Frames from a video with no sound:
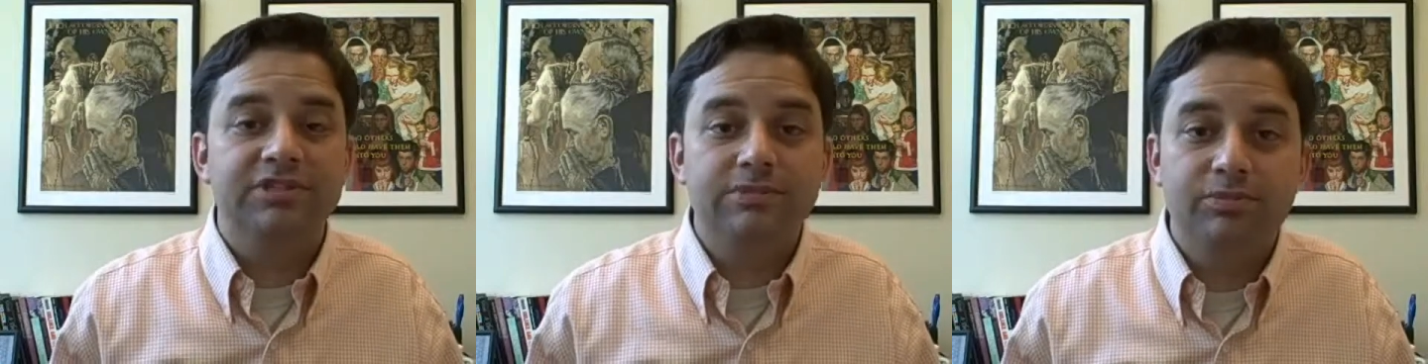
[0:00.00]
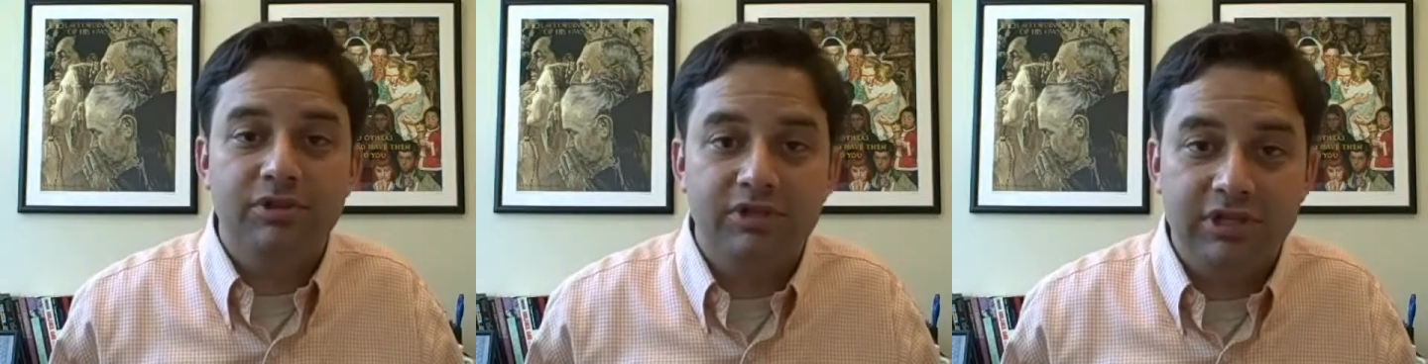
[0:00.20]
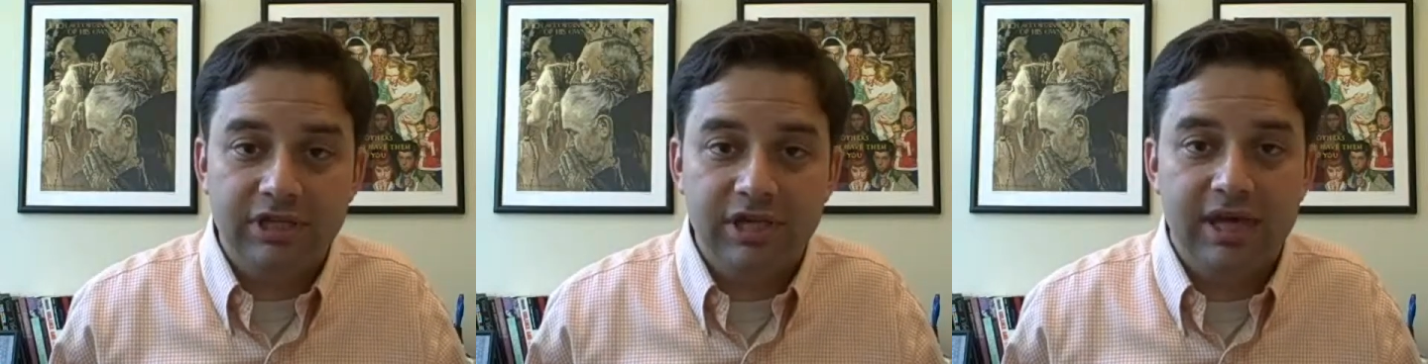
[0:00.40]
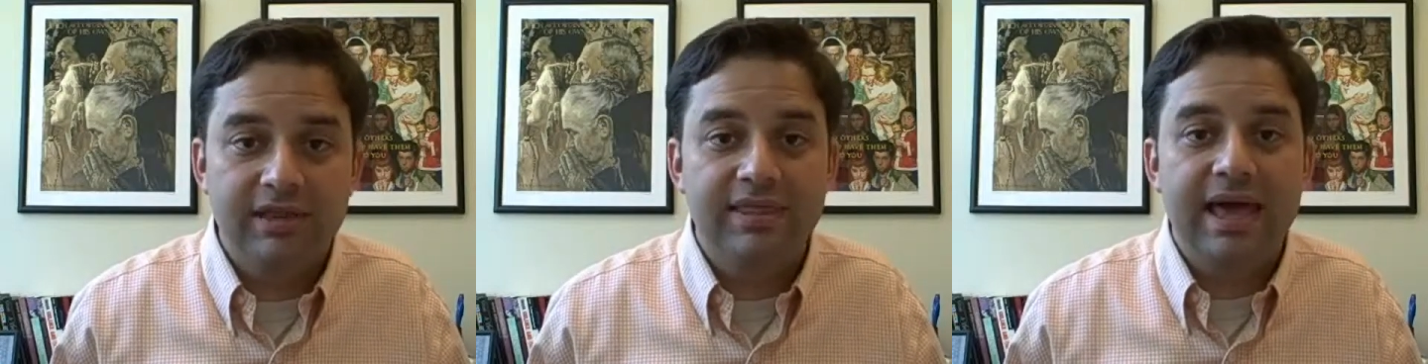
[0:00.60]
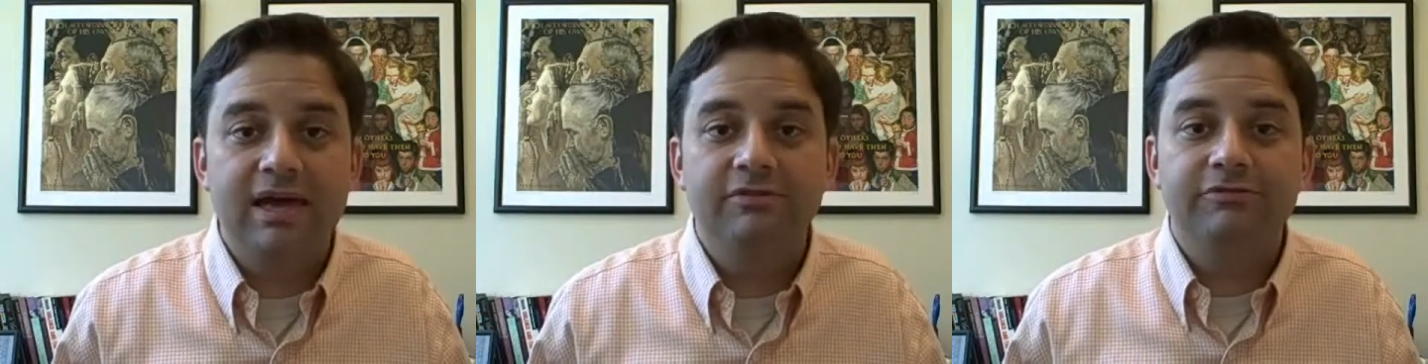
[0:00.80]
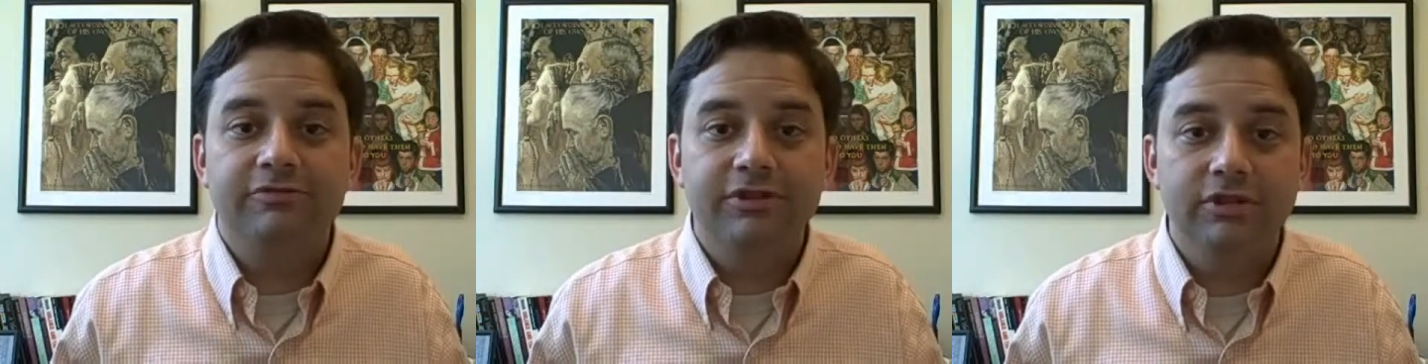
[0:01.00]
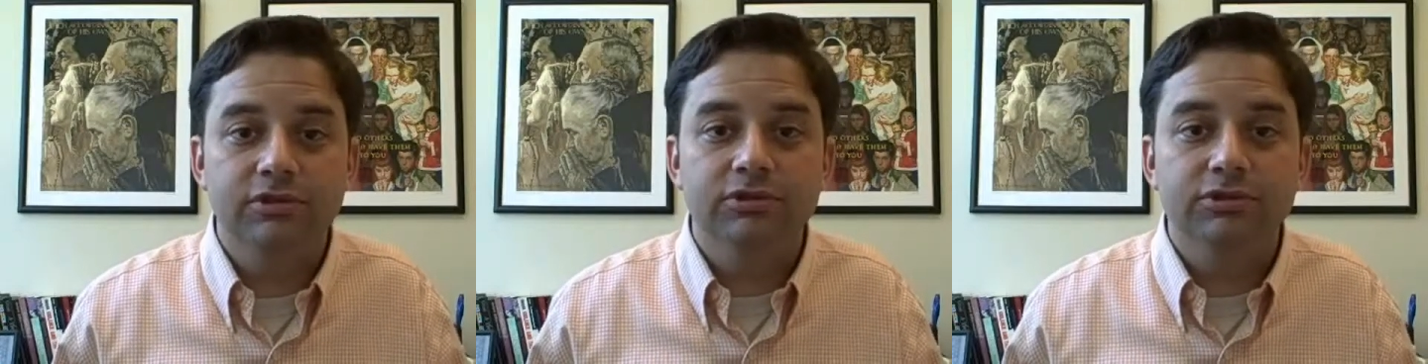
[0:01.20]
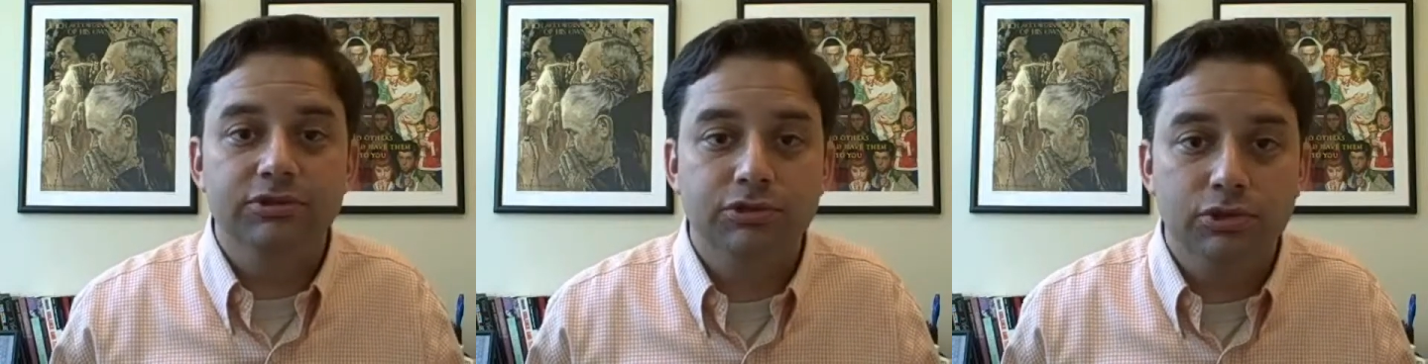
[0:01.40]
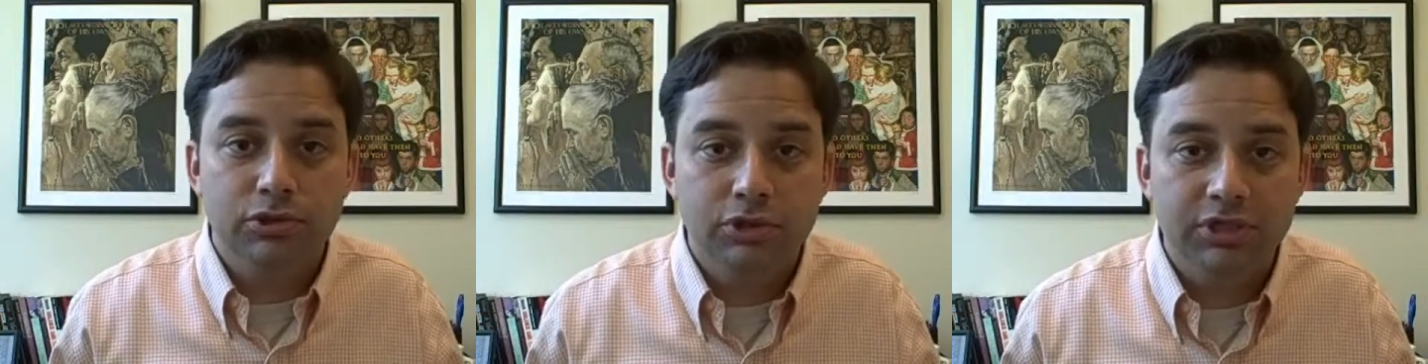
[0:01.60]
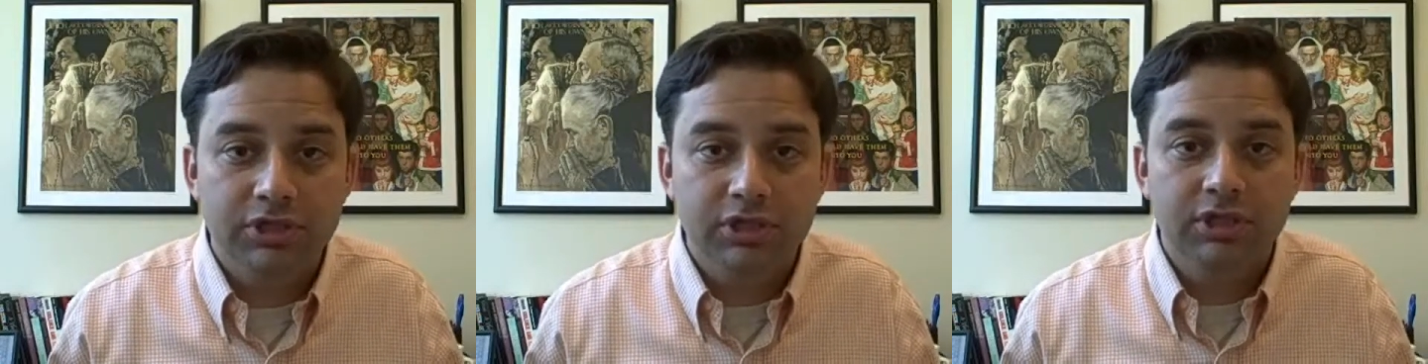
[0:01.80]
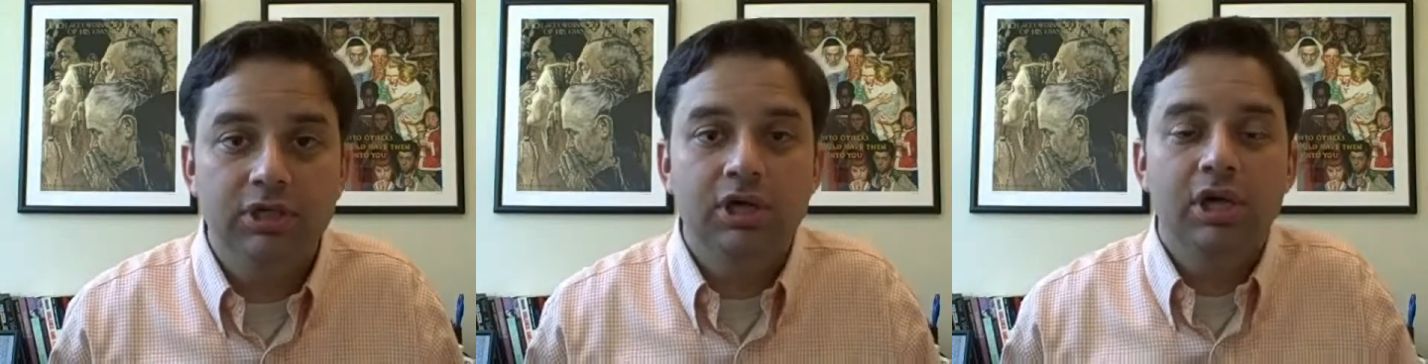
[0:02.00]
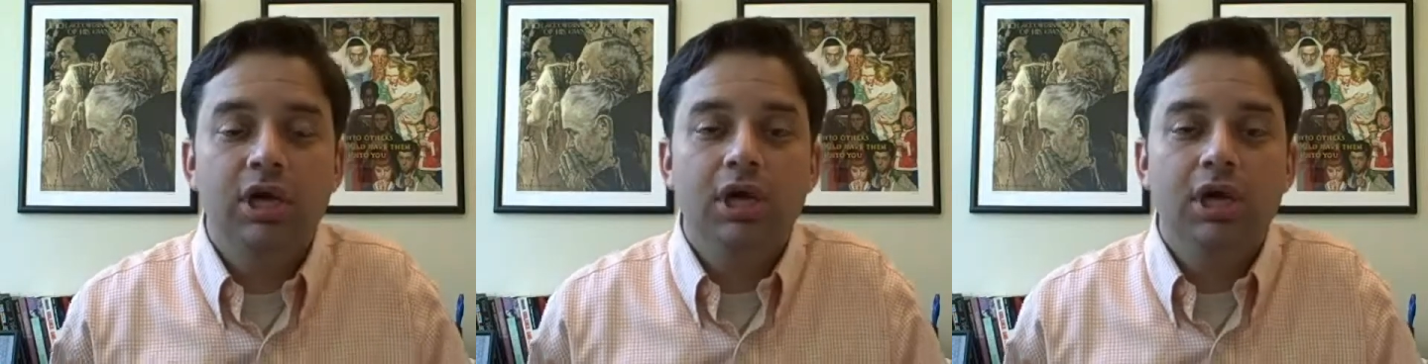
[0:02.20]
sympathy, and that feels good.